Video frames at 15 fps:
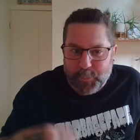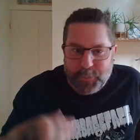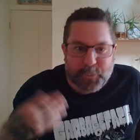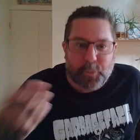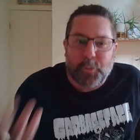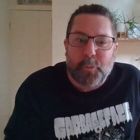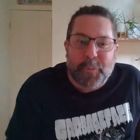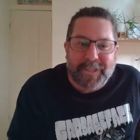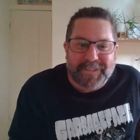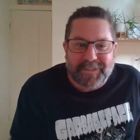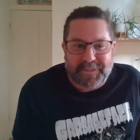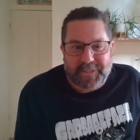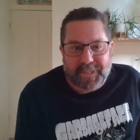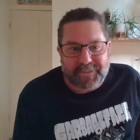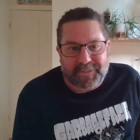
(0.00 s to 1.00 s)
who you're wins
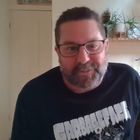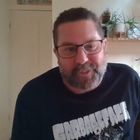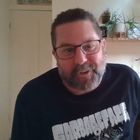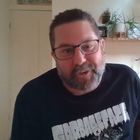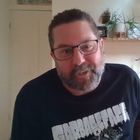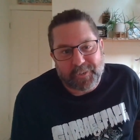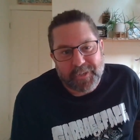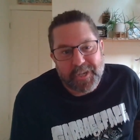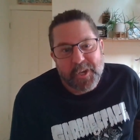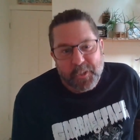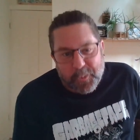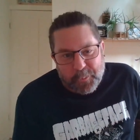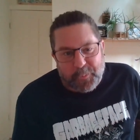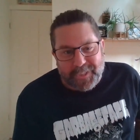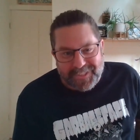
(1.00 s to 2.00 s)
in that going. Scenario?
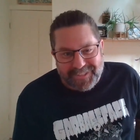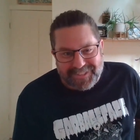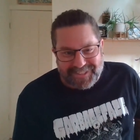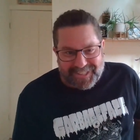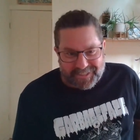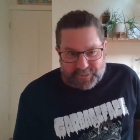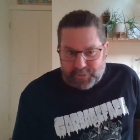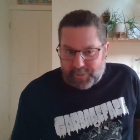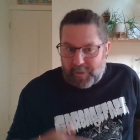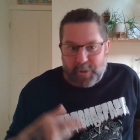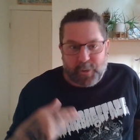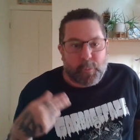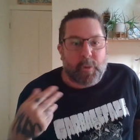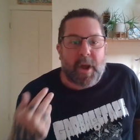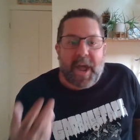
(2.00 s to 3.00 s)
Who wins in that scenario
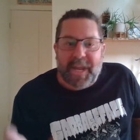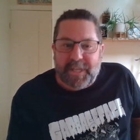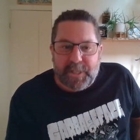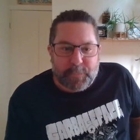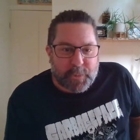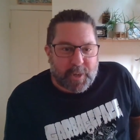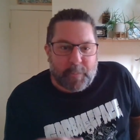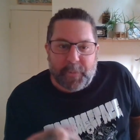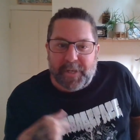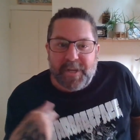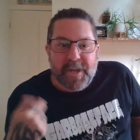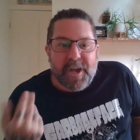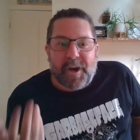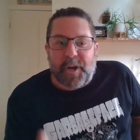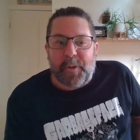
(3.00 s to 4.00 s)
where I keep coming
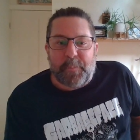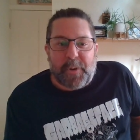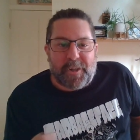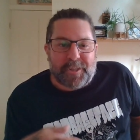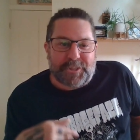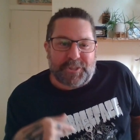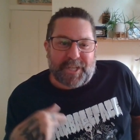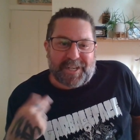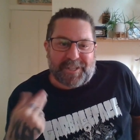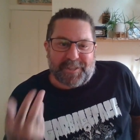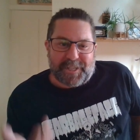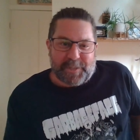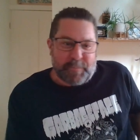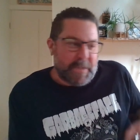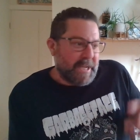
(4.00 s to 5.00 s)

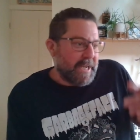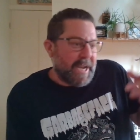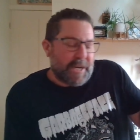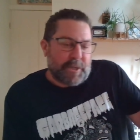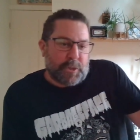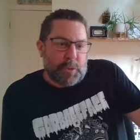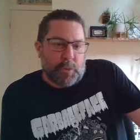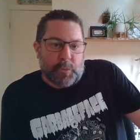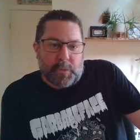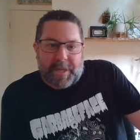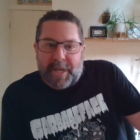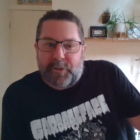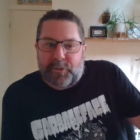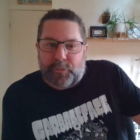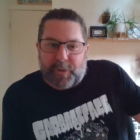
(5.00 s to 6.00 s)
unapologetically in me and you
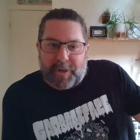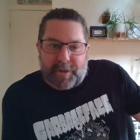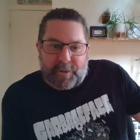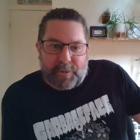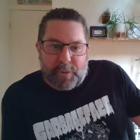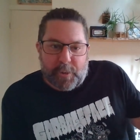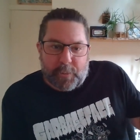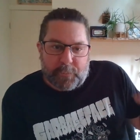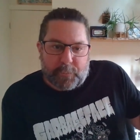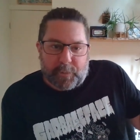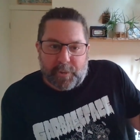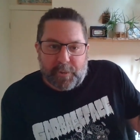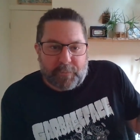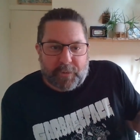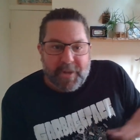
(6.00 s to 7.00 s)
get triggered over
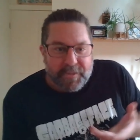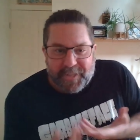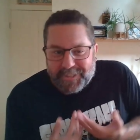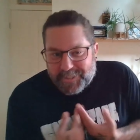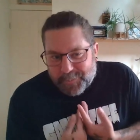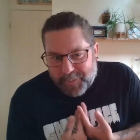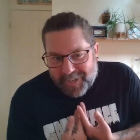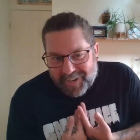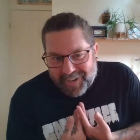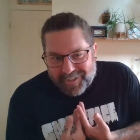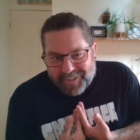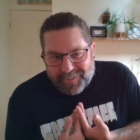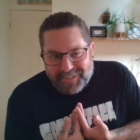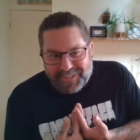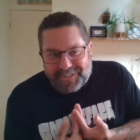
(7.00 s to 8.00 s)
and over? That's the way I
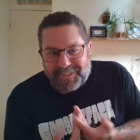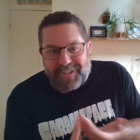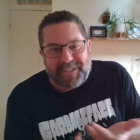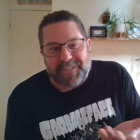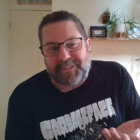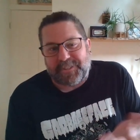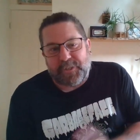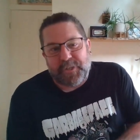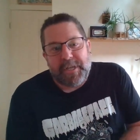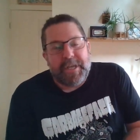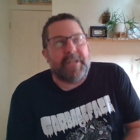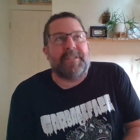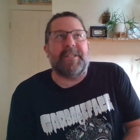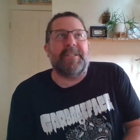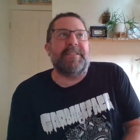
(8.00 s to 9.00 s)
always saw it. So
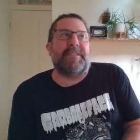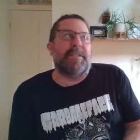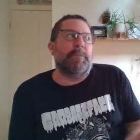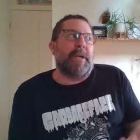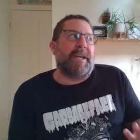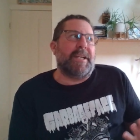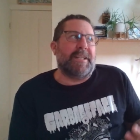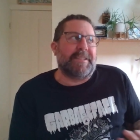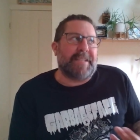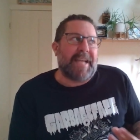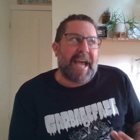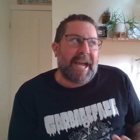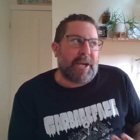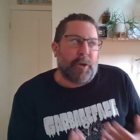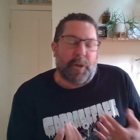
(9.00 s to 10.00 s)
it didn't seem like an
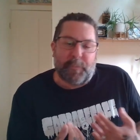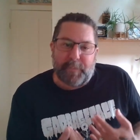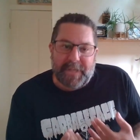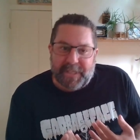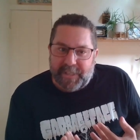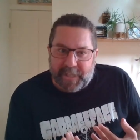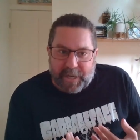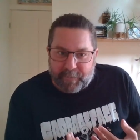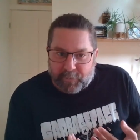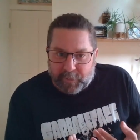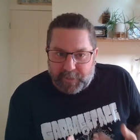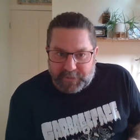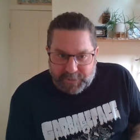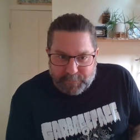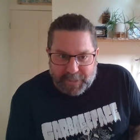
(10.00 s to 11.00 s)
attack on me ever.
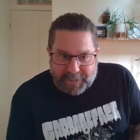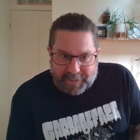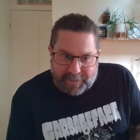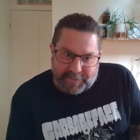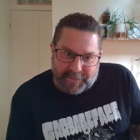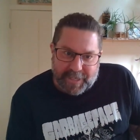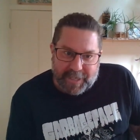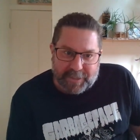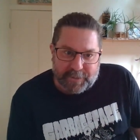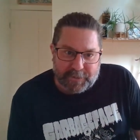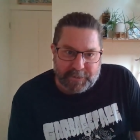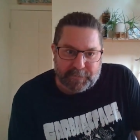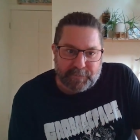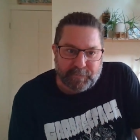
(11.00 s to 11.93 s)
It seemed like an attack on